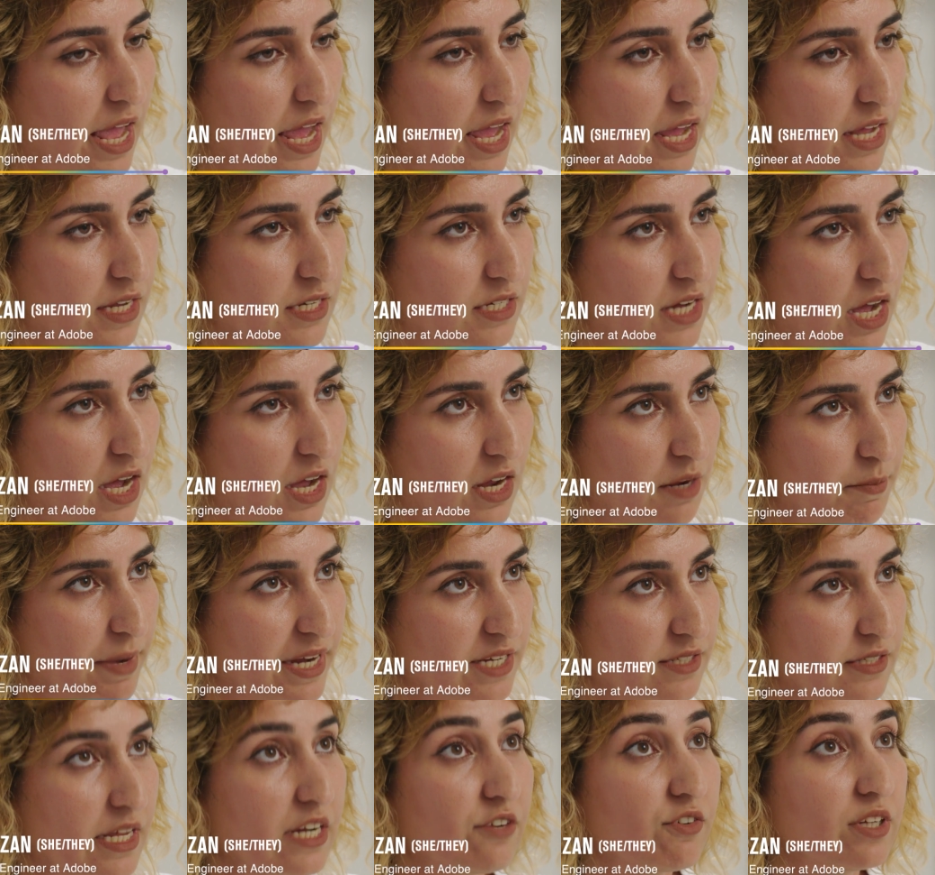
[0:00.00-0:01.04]
and I'm
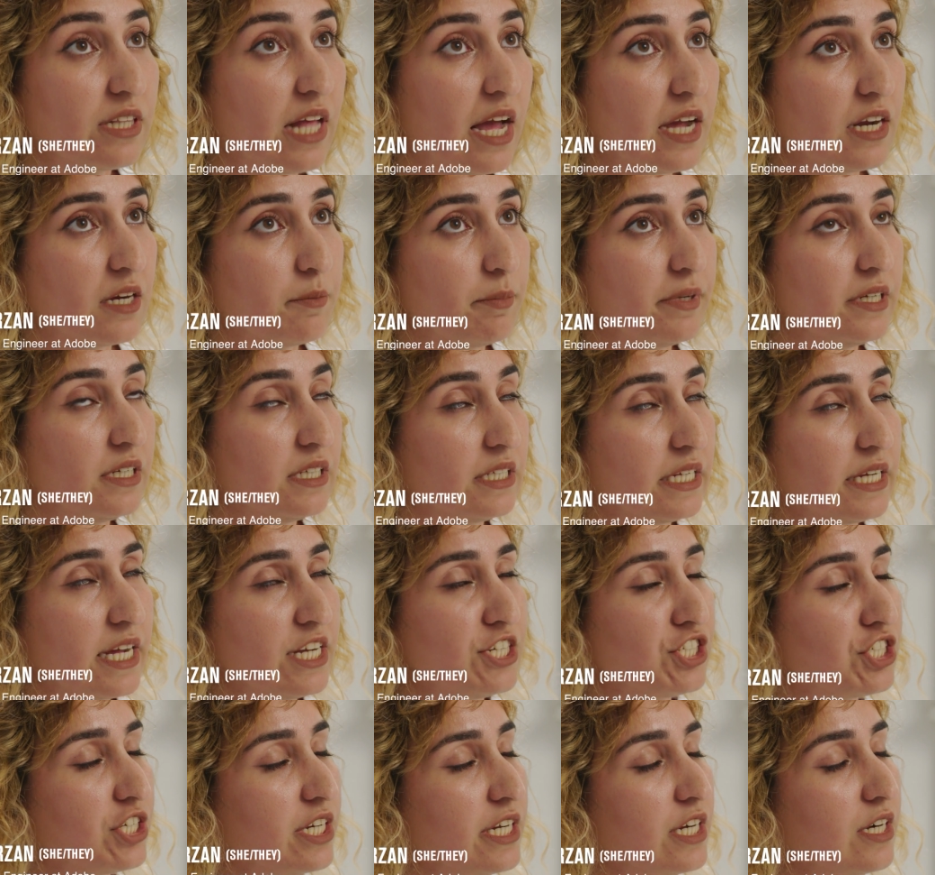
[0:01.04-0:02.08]
a site reliability
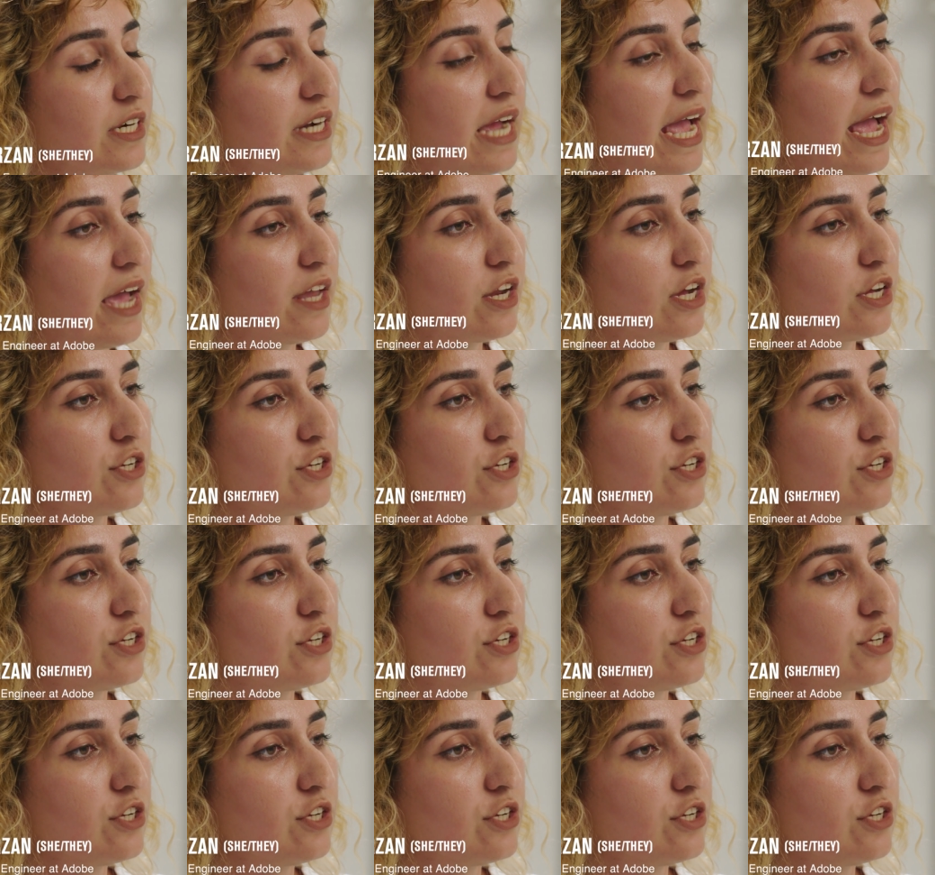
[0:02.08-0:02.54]
engineer at